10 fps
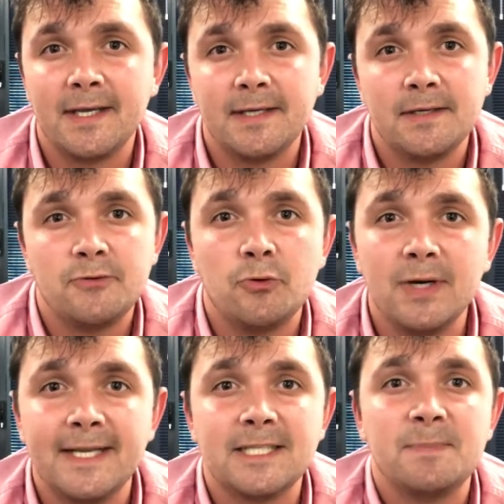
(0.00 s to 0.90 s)
and draw
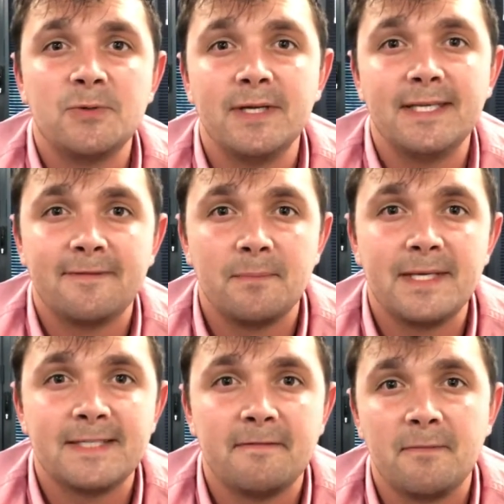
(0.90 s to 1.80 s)
links between different
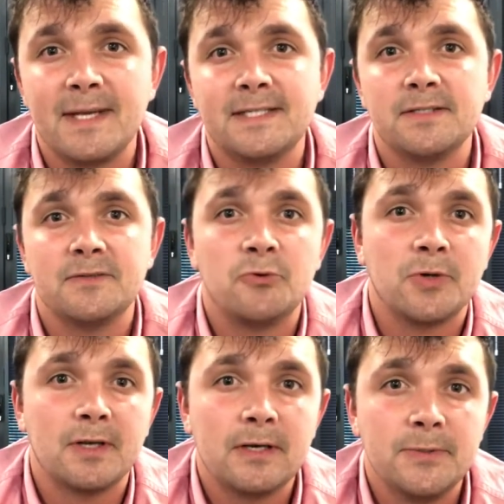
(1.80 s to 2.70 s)
pieces of information to draw
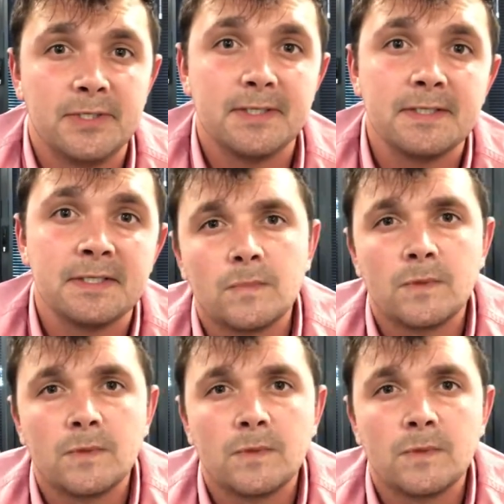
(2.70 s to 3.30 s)
conclusions,